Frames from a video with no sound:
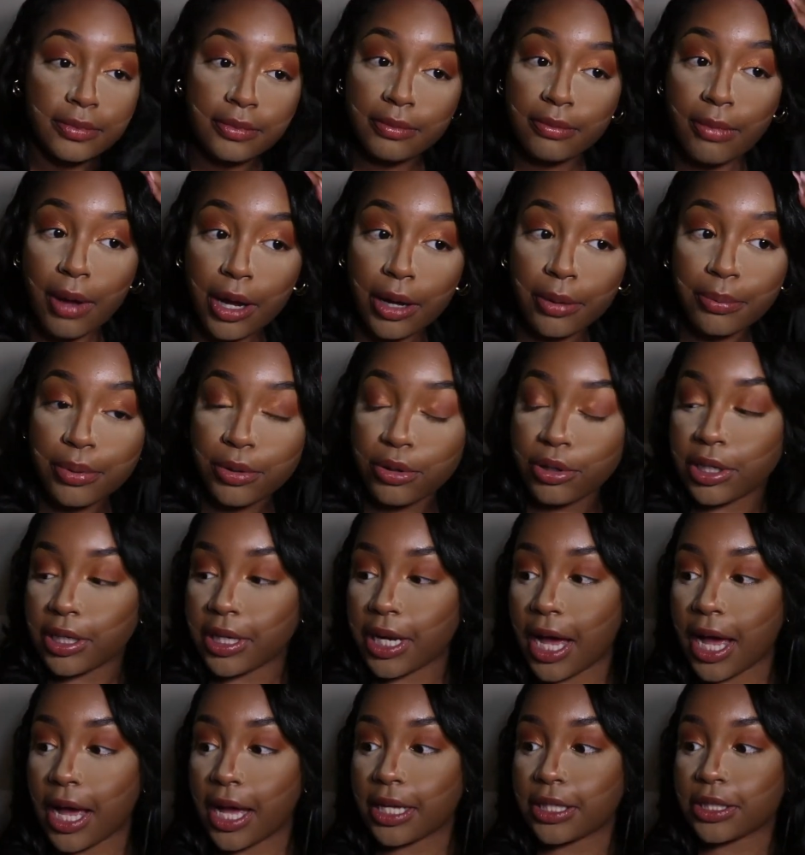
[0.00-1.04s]
My computer
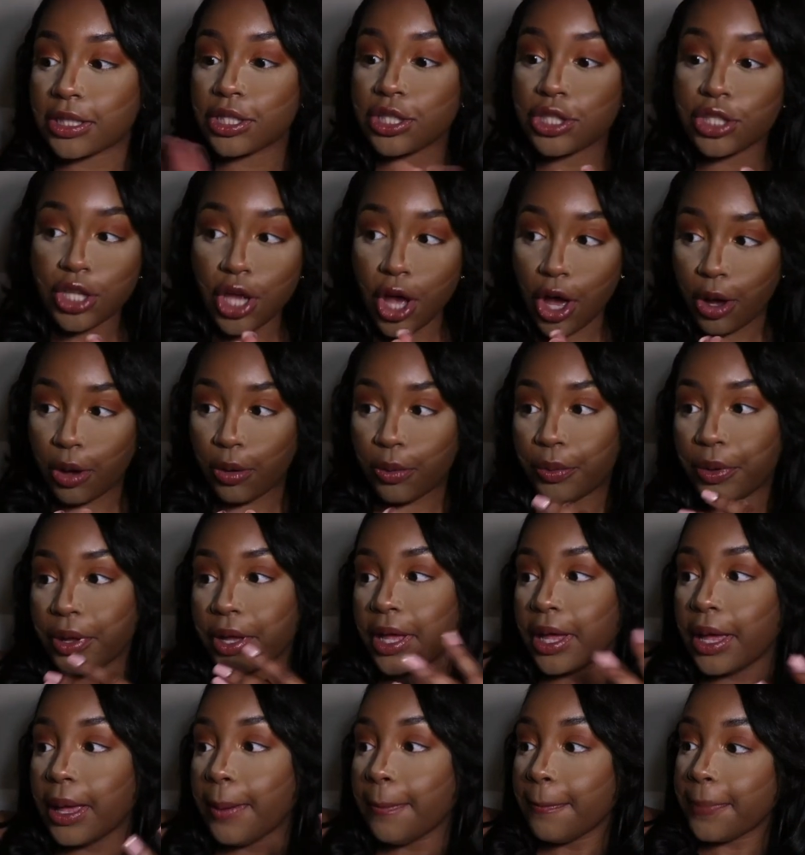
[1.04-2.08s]
died, so
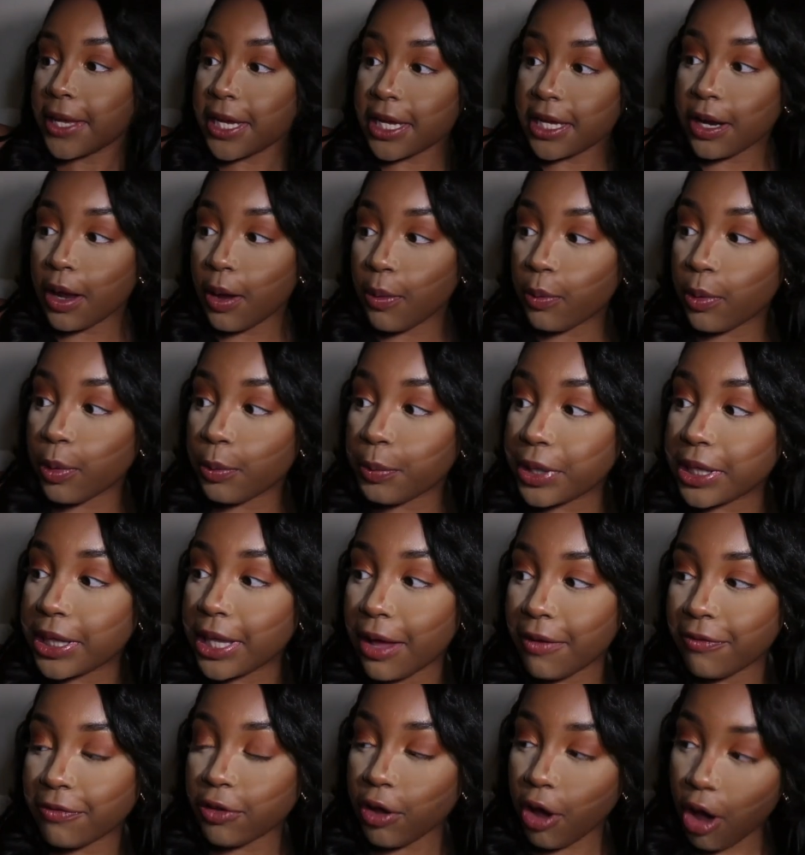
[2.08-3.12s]
picking up where we
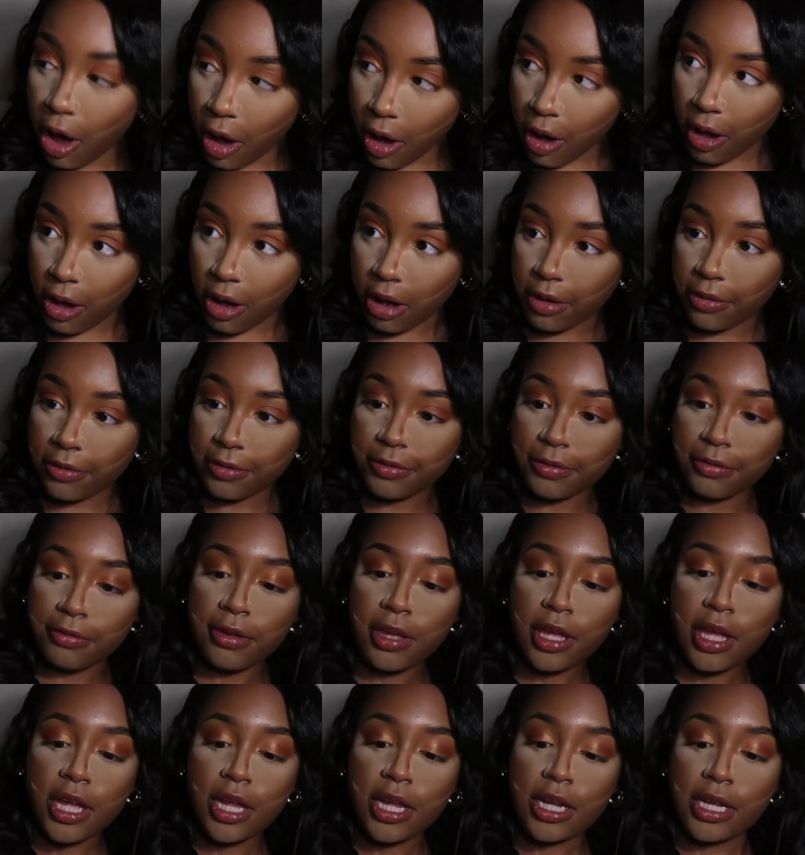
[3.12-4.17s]
left off.
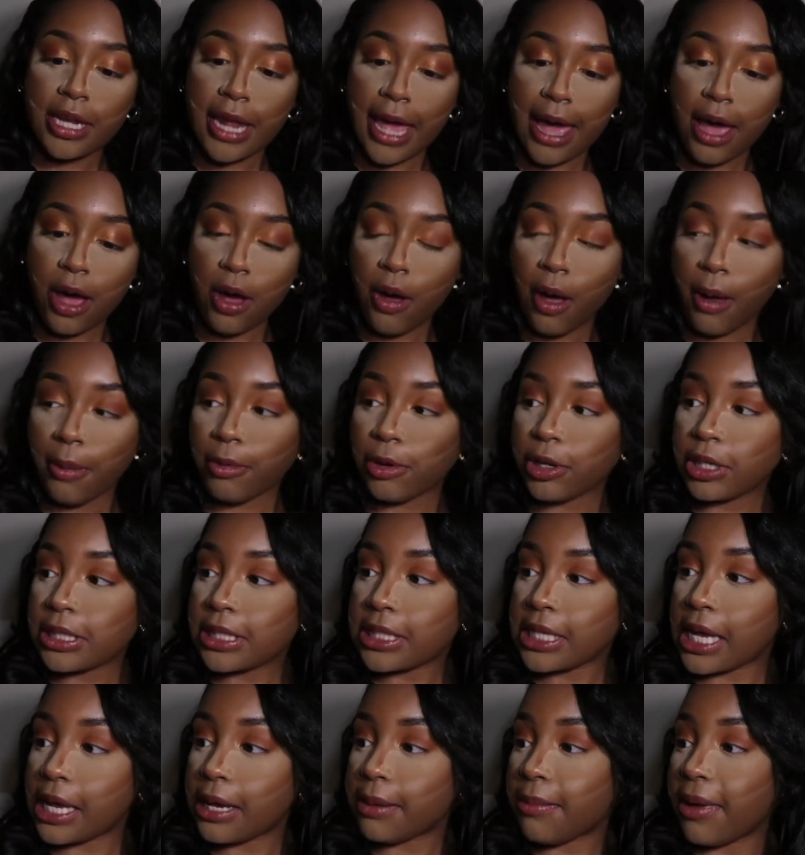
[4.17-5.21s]
Now I'm gonna
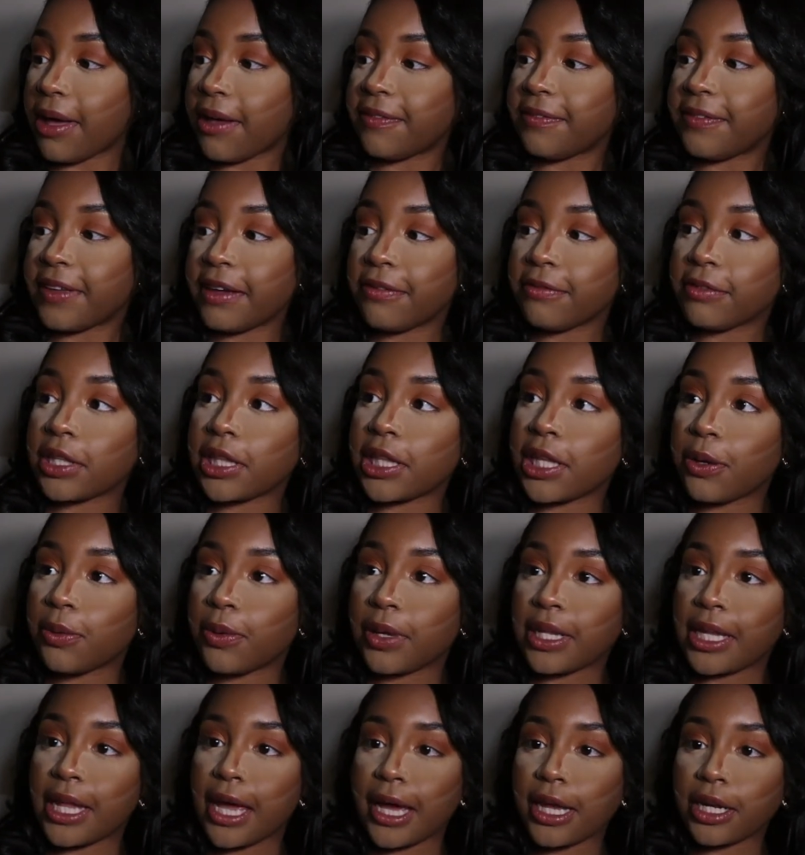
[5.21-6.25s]
take my favorite
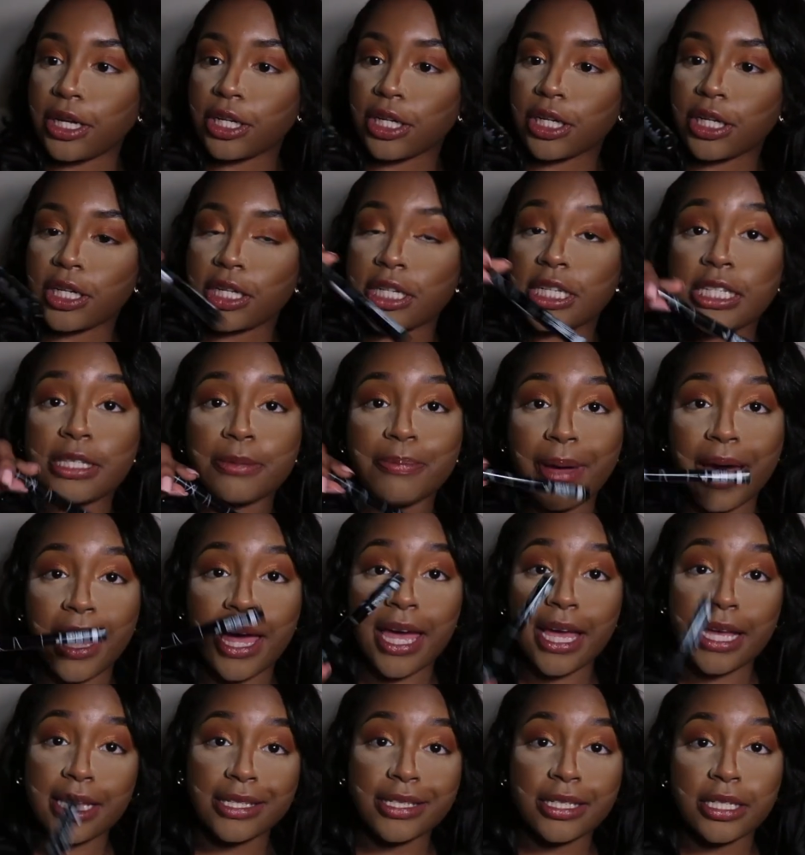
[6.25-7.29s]
liquid liner. It's by
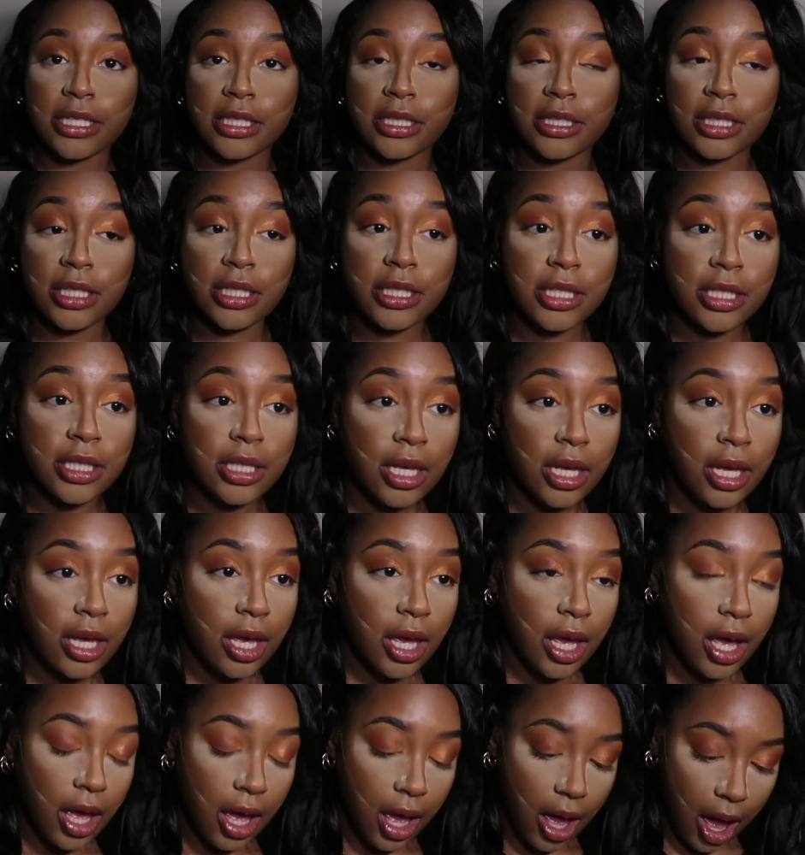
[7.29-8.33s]
Essence.
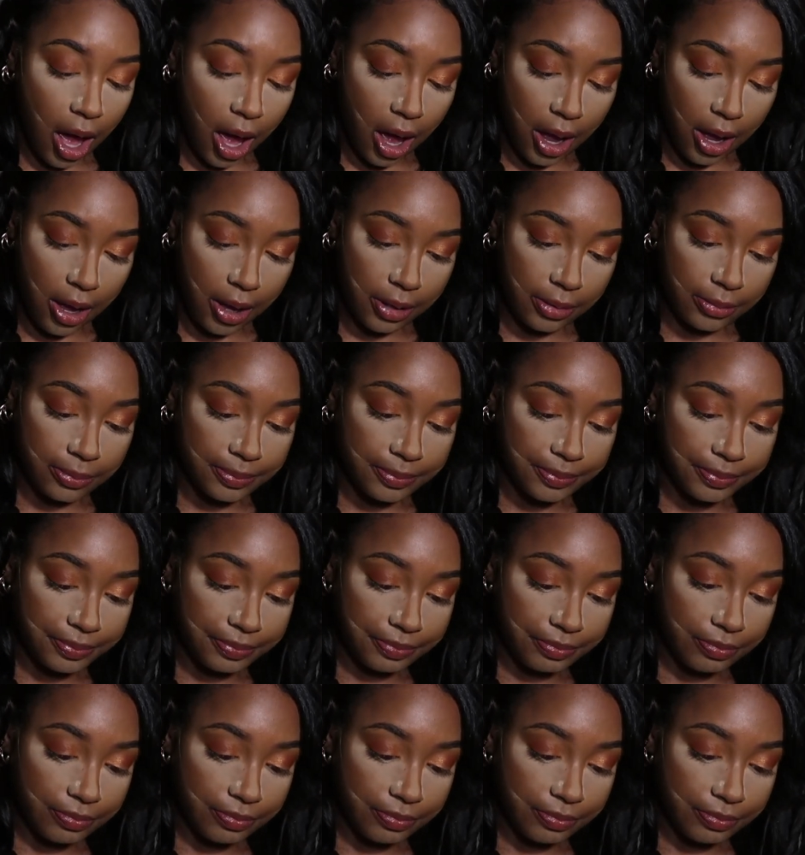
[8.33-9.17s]
Oh